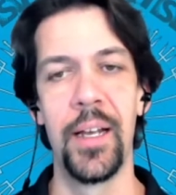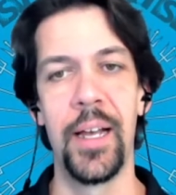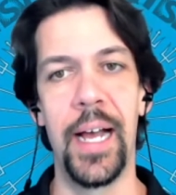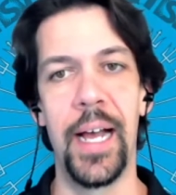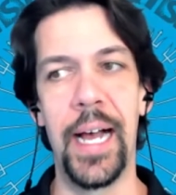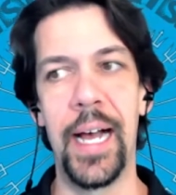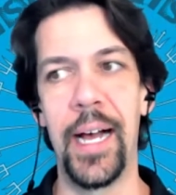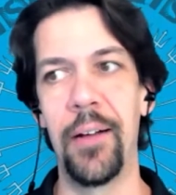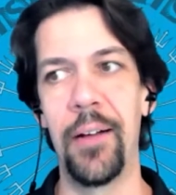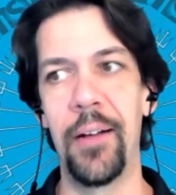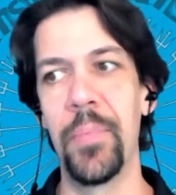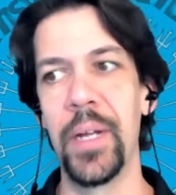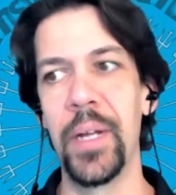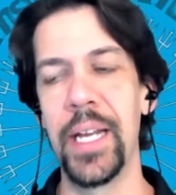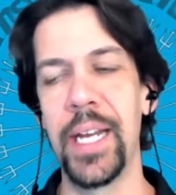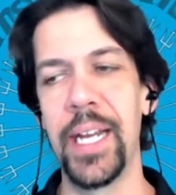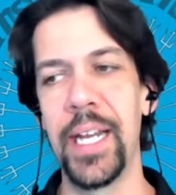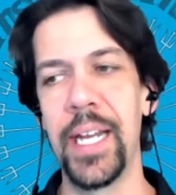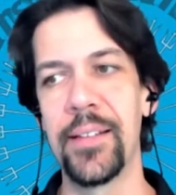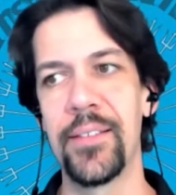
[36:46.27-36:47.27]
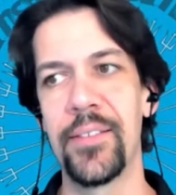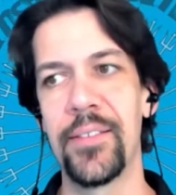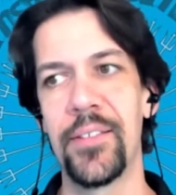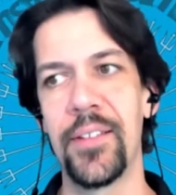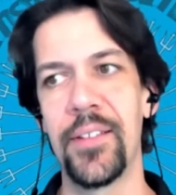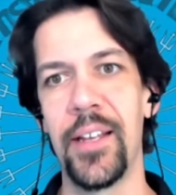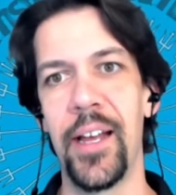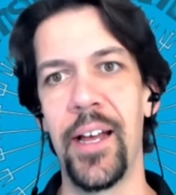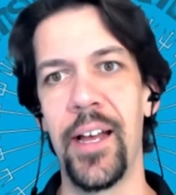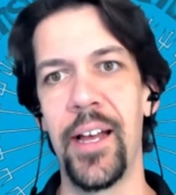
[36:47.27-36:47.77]

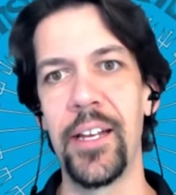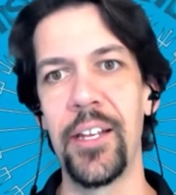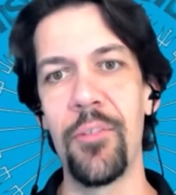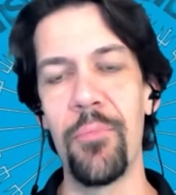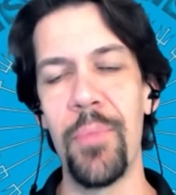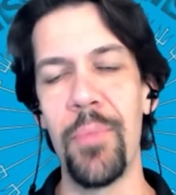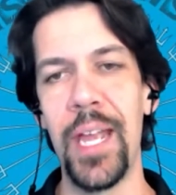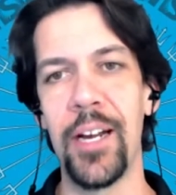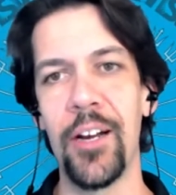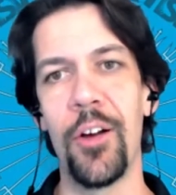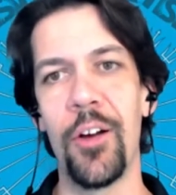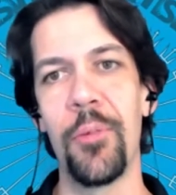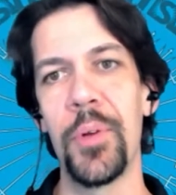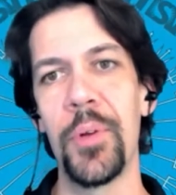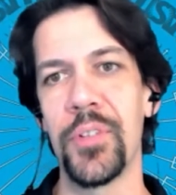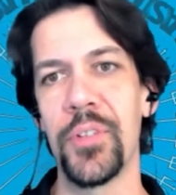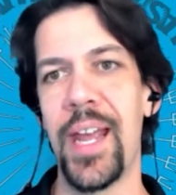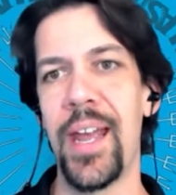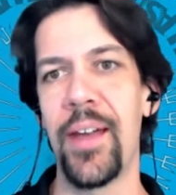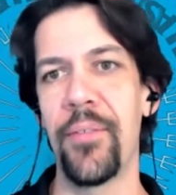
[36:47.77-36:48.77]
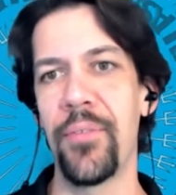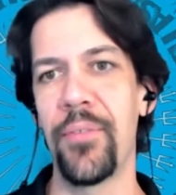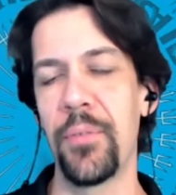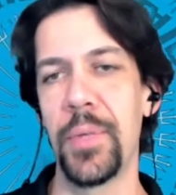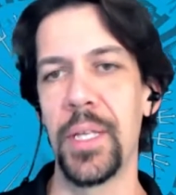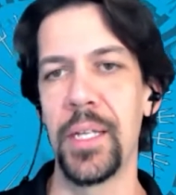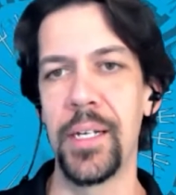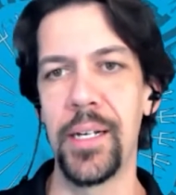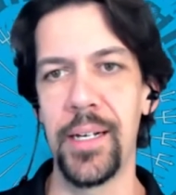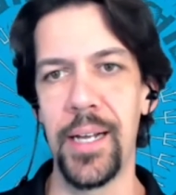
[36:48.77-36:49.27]
You make almost
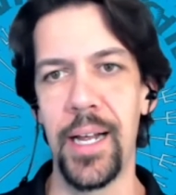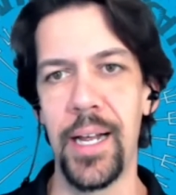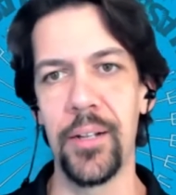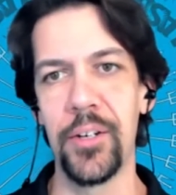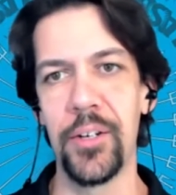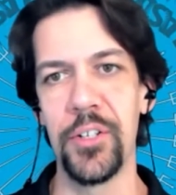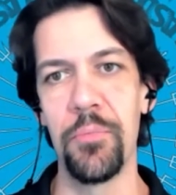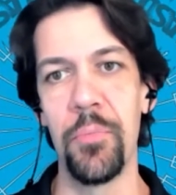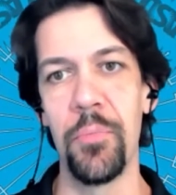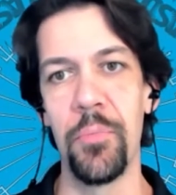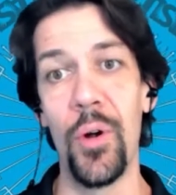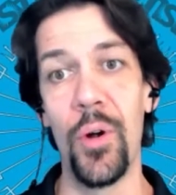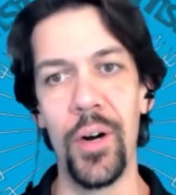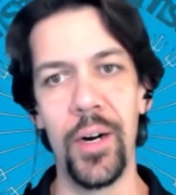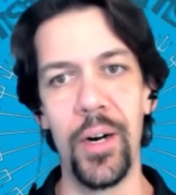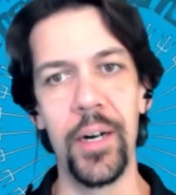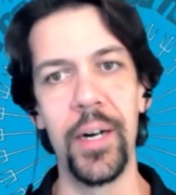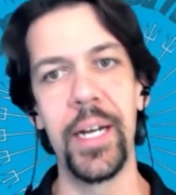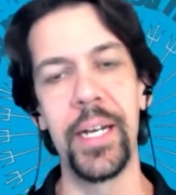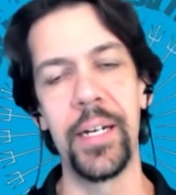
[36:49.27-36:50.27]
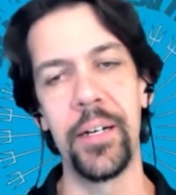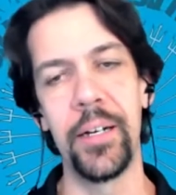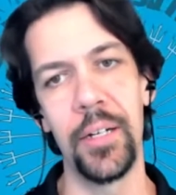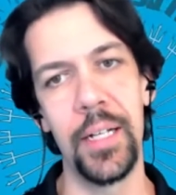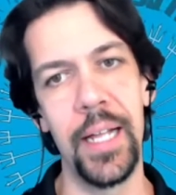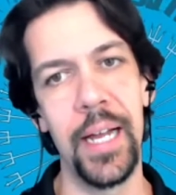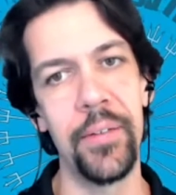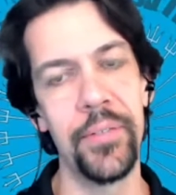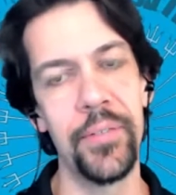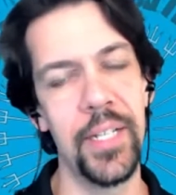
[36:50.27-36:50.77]
$500,000 more in your
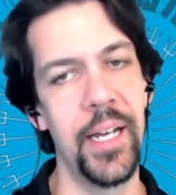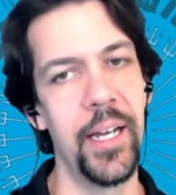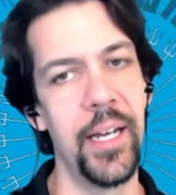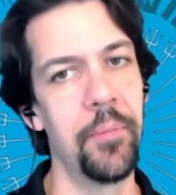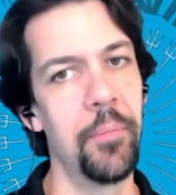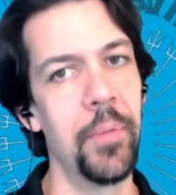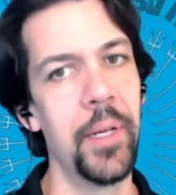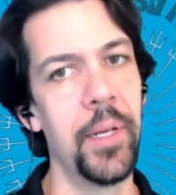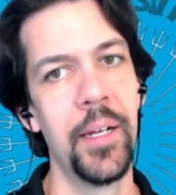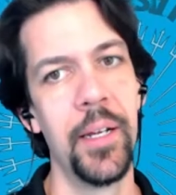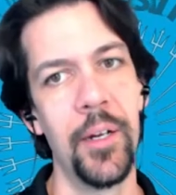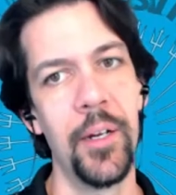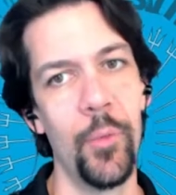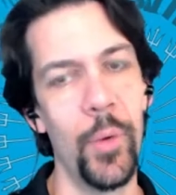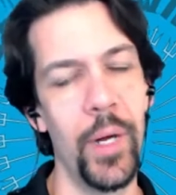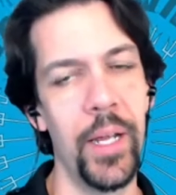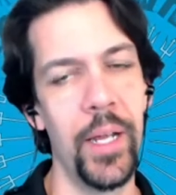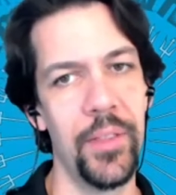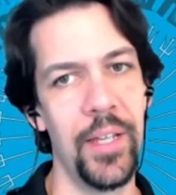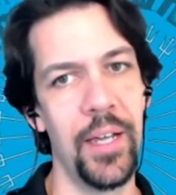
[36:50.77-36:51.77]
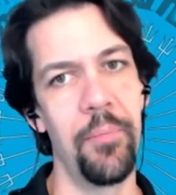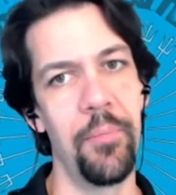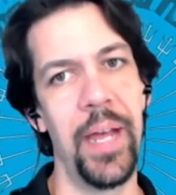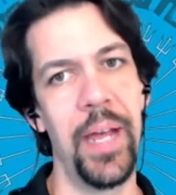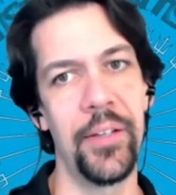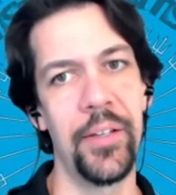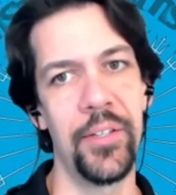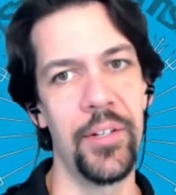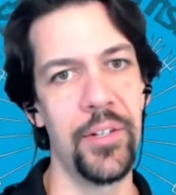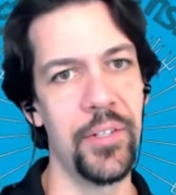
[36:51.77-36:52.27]
lifetime with a
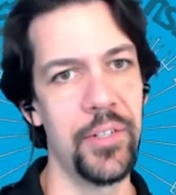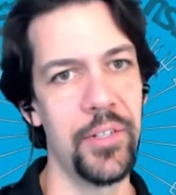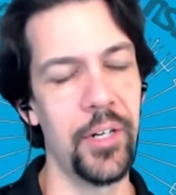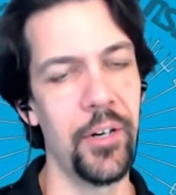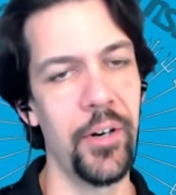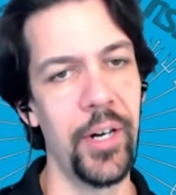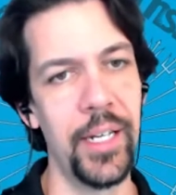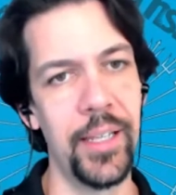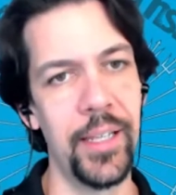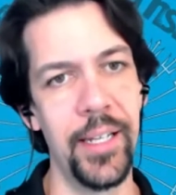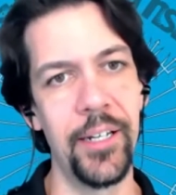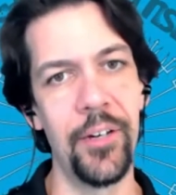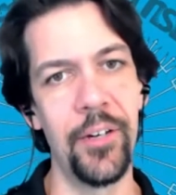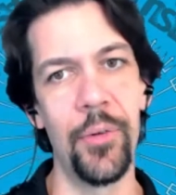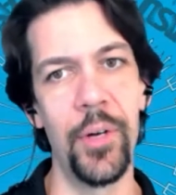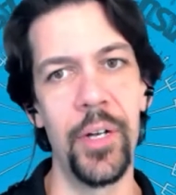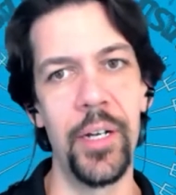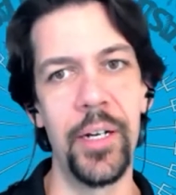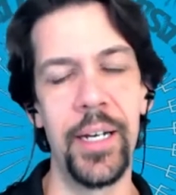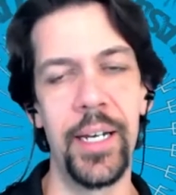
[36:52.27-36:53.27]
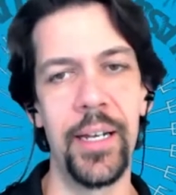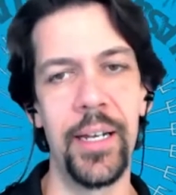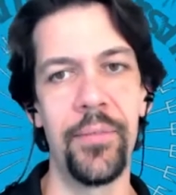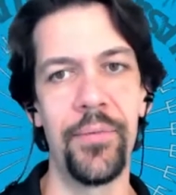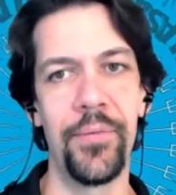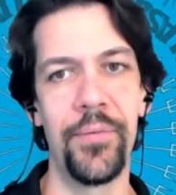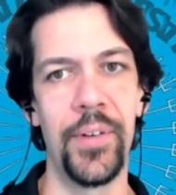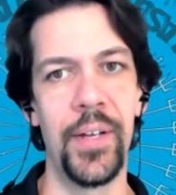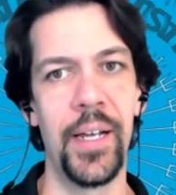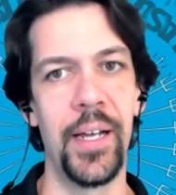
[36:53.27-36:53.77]
master's degree than you would
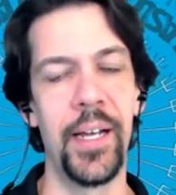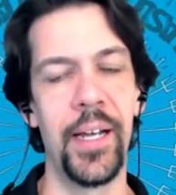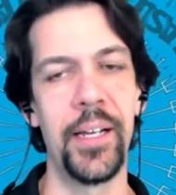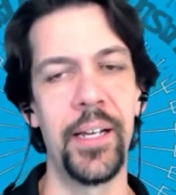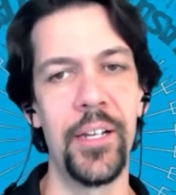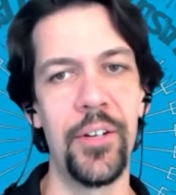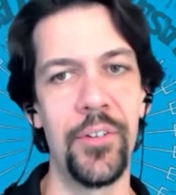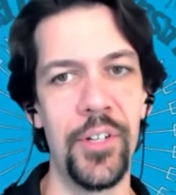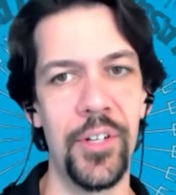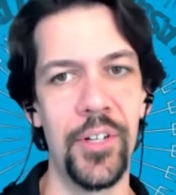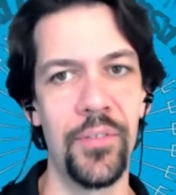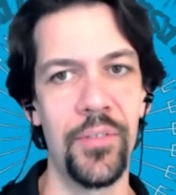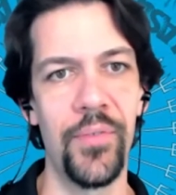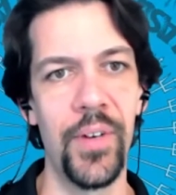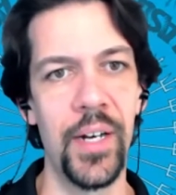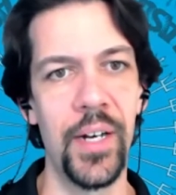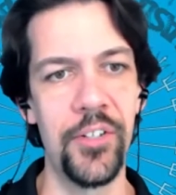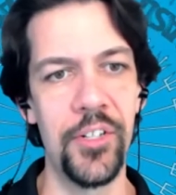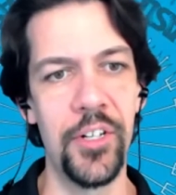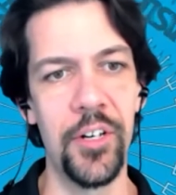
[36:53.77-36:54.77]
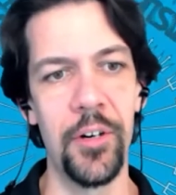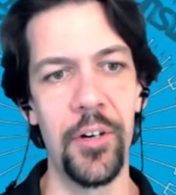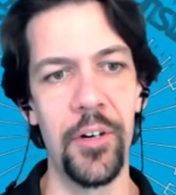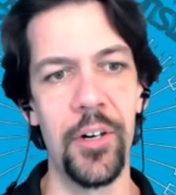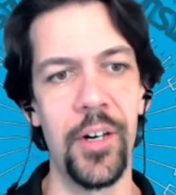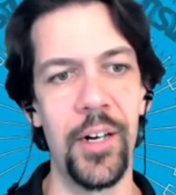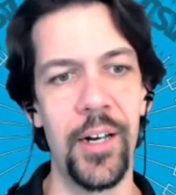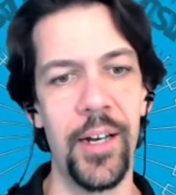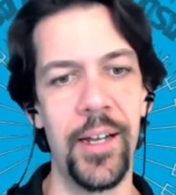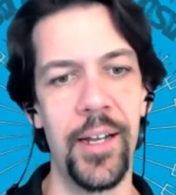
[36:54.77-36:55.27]
if you just finished
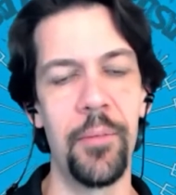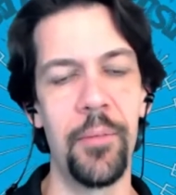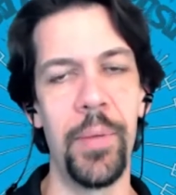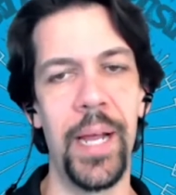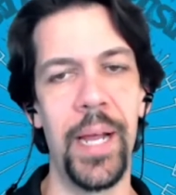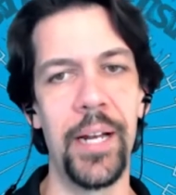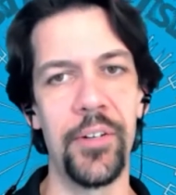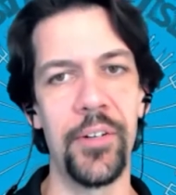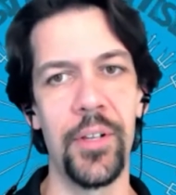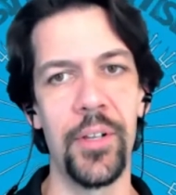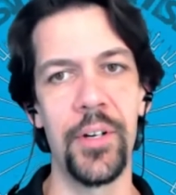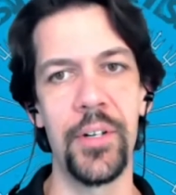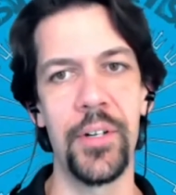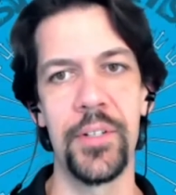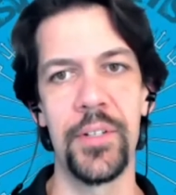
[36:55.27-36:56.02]
your bachelor's.